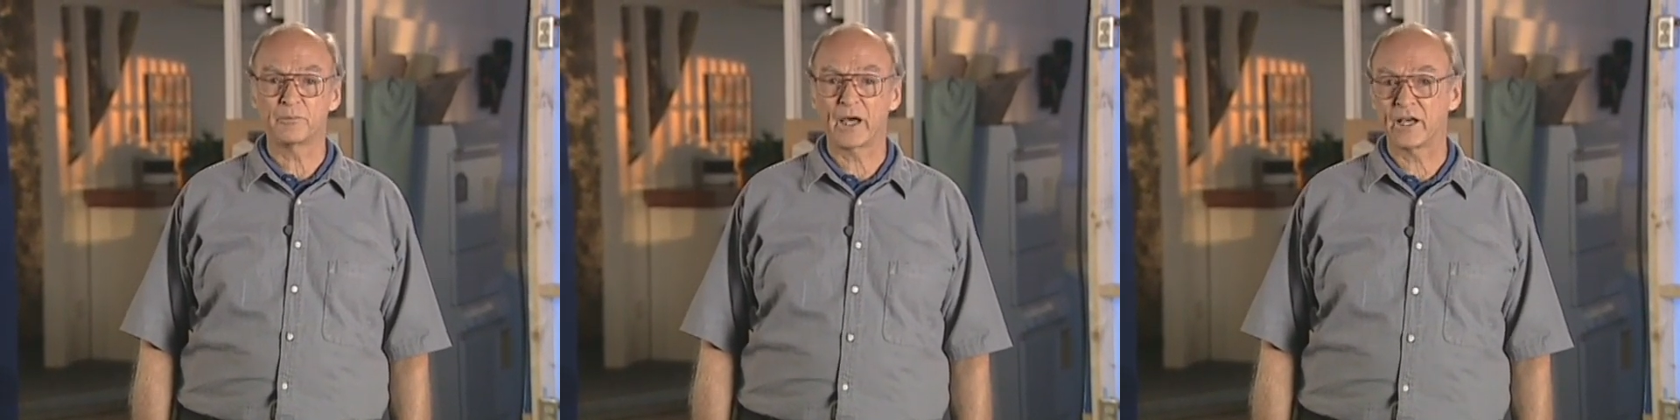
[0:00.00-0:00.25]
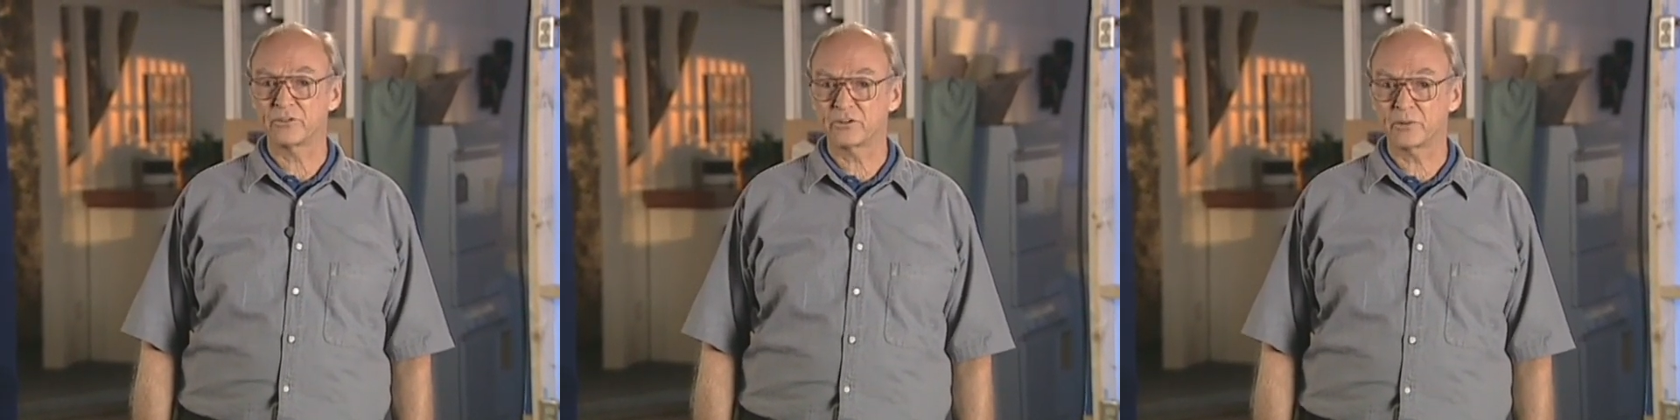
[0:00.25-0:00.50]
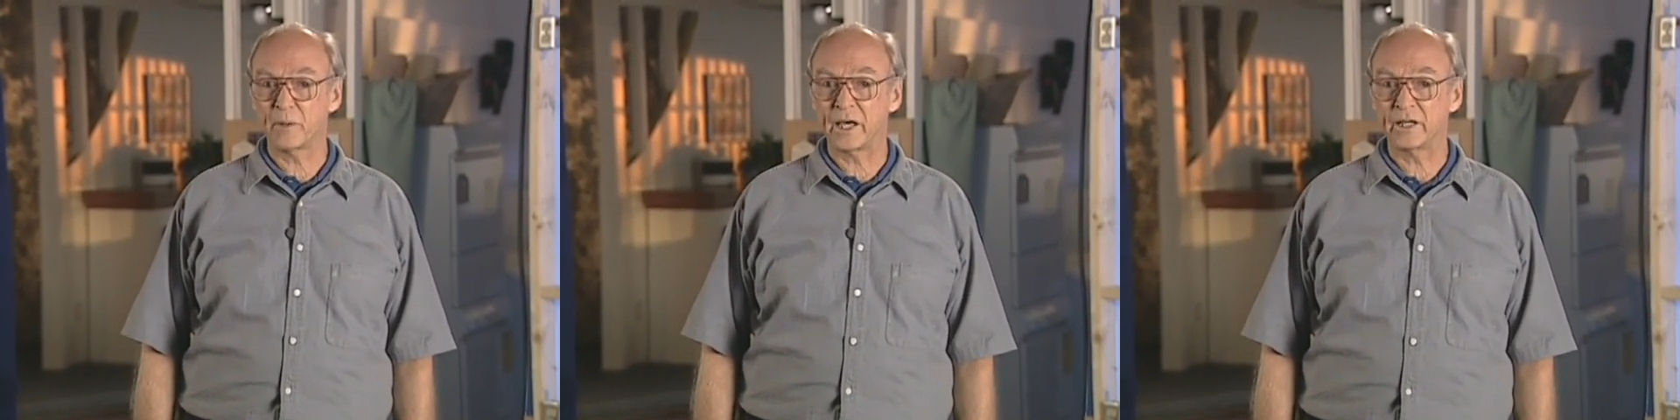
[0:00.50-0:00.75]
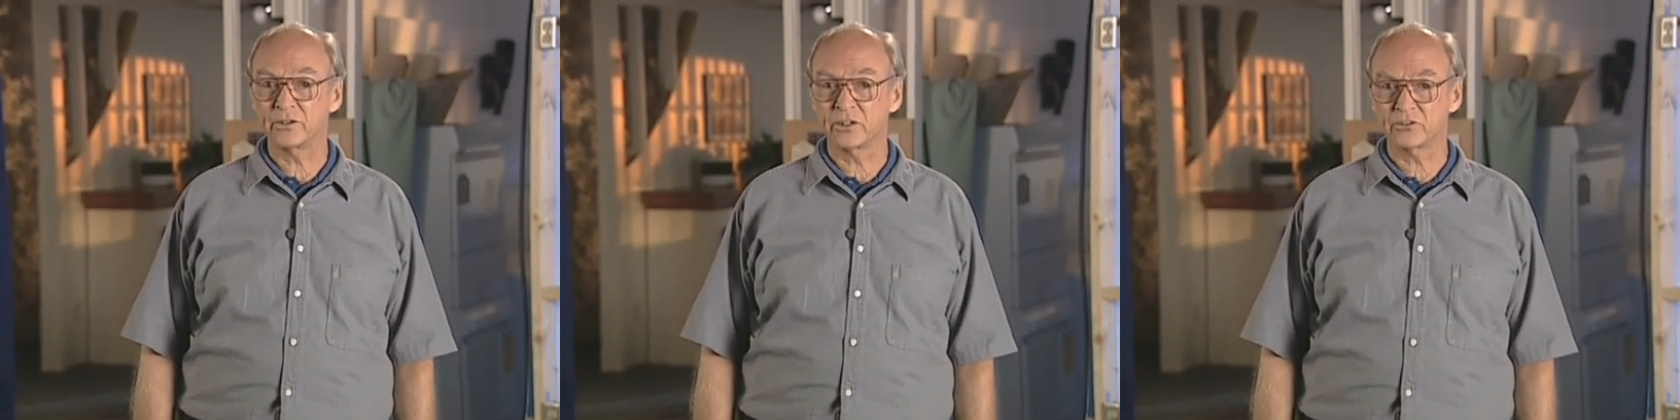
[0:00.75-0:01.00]
past the
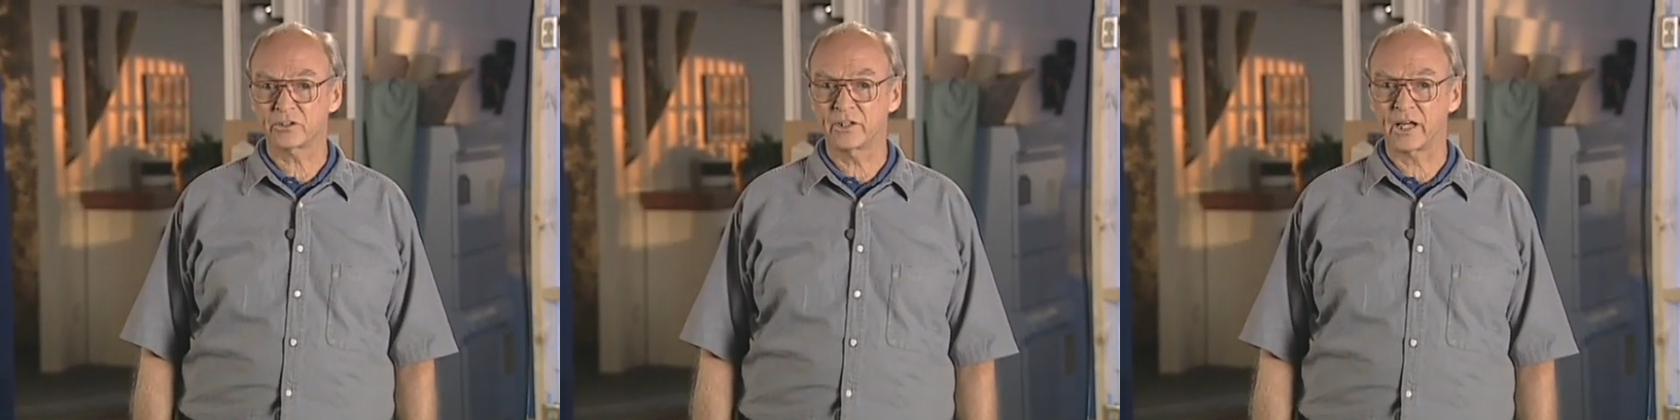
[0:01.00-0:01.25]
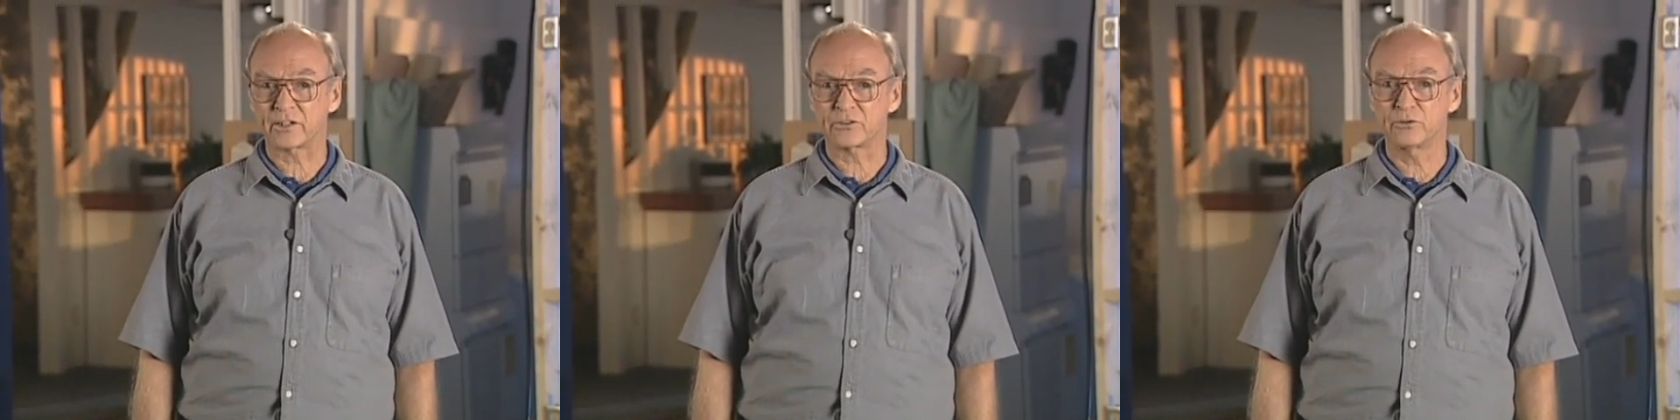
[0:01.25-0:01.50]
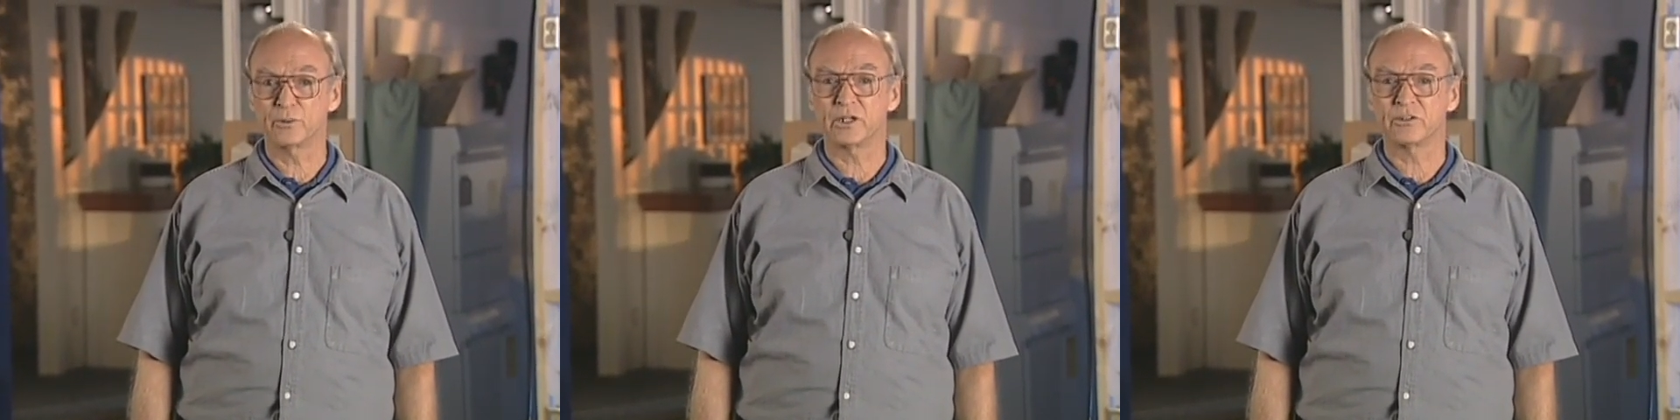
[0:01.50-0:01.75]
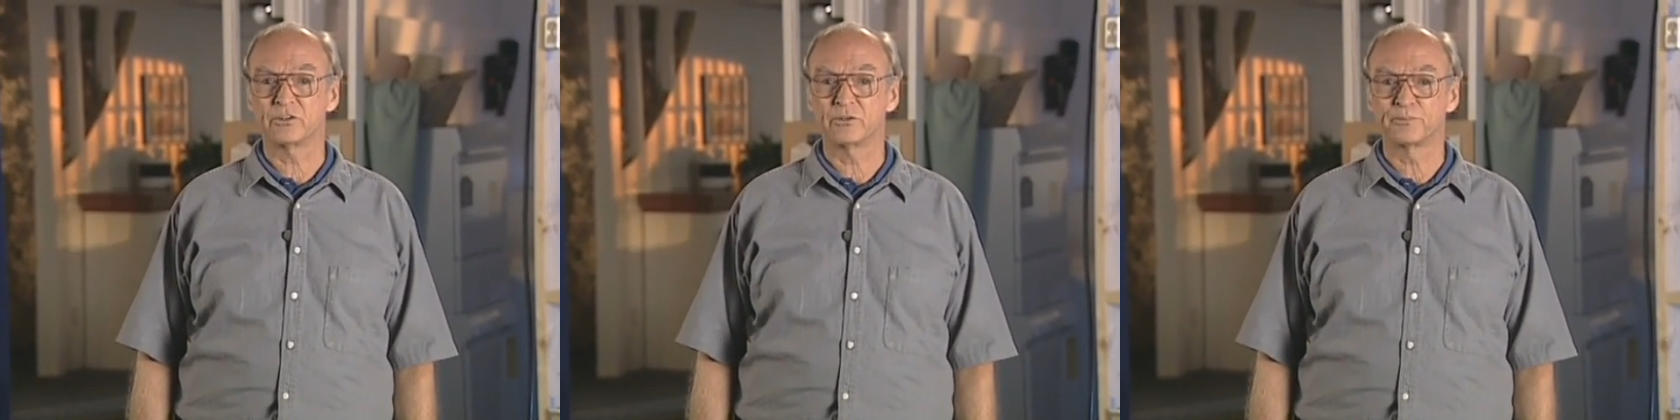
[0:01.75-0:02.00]
main disconnect
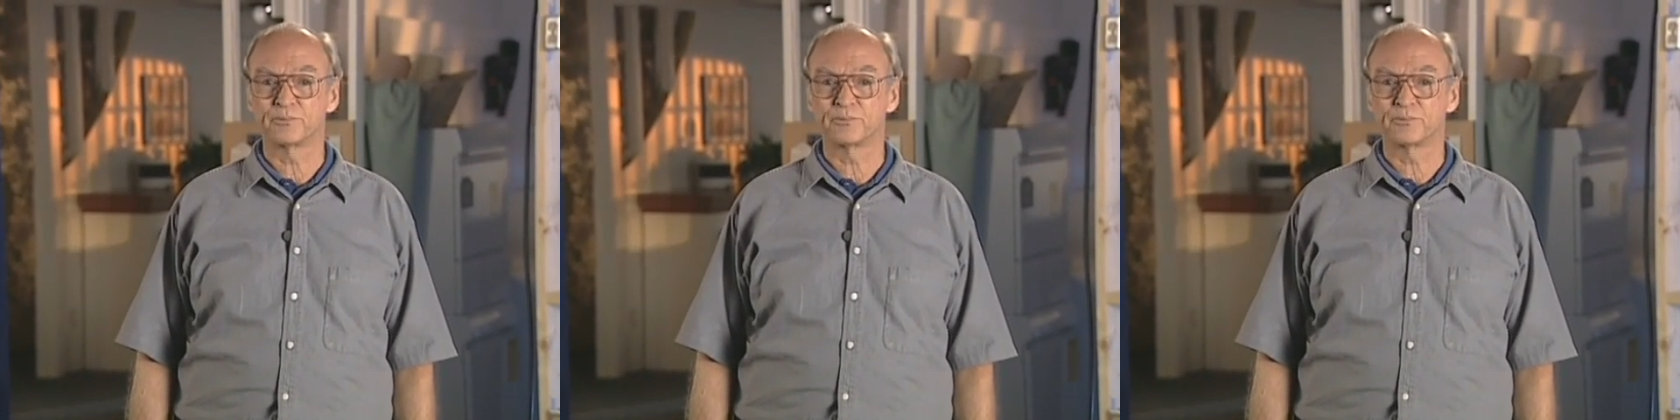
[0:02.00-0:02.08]
switch.